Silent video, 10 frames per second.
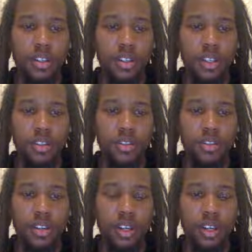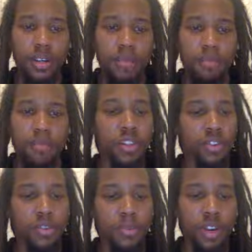it'll
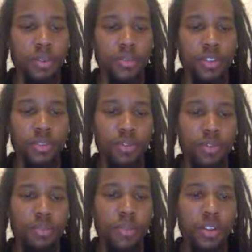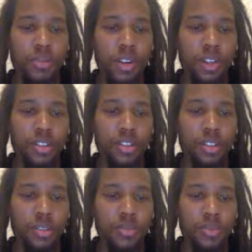subscribe you to the room. Otherwise, it'll
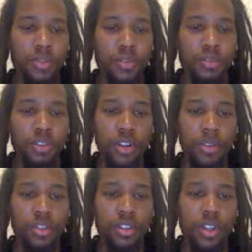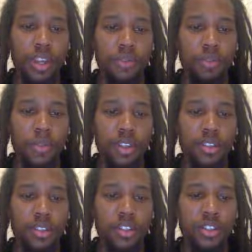subscribe you to every
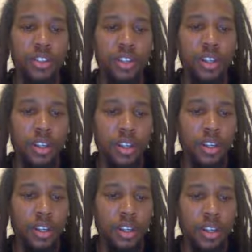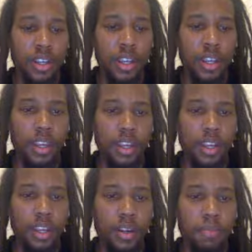message.
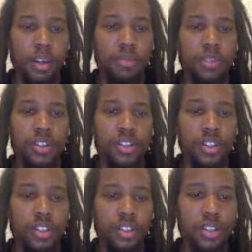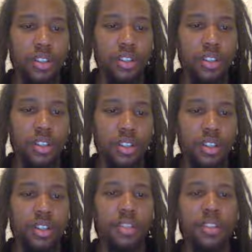And publish
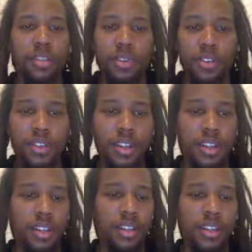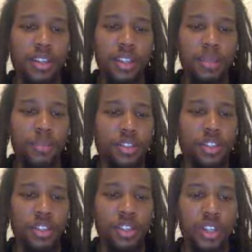does a similar thing, except for it's
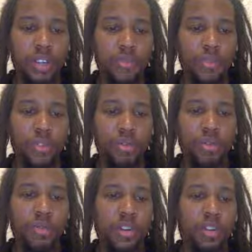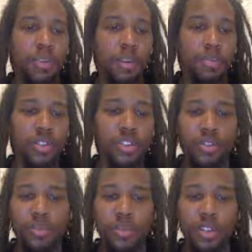just checking for the room, and it'll publish to a
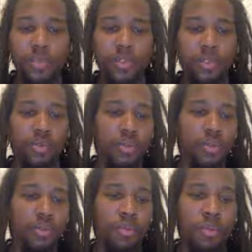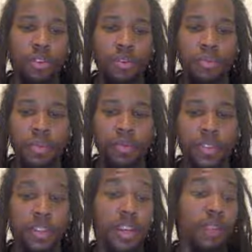specific room, or it'll publish
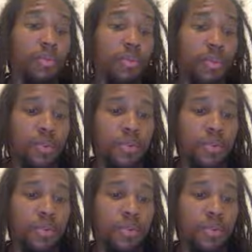to every room.